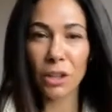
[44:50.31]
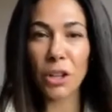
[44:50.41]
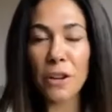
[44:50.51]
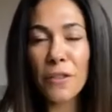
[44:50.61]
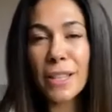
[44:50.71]
you
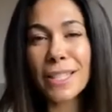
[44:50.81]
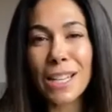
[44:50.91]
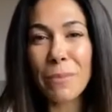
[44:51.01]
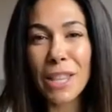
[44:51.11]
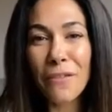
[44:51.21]
know, their friends are
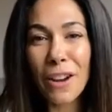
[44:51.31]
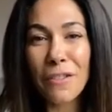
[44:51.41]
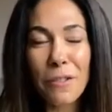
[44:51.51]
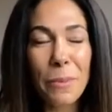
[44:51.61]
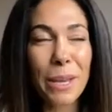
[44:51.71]
going to be their
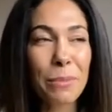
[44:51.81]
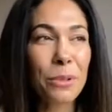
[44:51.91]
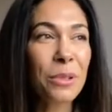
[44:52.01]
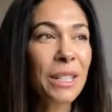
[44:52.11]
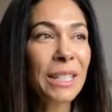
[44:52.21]
favorite
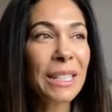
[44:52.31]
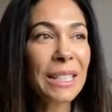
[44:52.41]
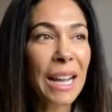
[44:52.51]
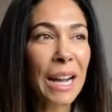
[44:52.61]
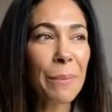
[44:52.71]
people.
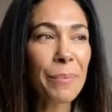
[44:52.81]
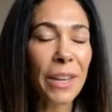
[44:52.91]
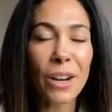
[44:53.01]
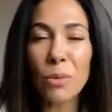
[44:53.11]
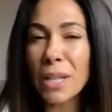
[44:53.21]

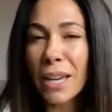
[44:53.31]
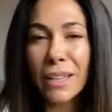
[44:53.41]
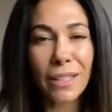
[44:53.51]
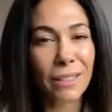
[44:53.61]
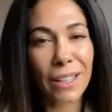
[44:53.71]
That I'll take it.